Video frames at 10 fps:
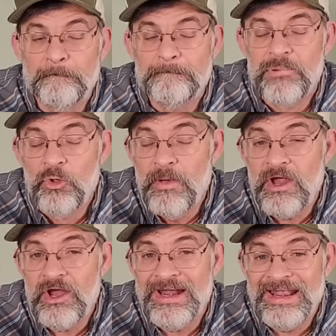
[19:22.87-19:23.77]

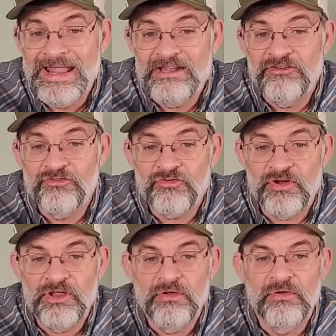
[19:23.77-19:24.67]
Blueberry Ledges
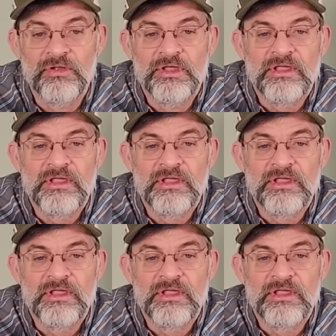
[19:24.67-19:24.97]
Trail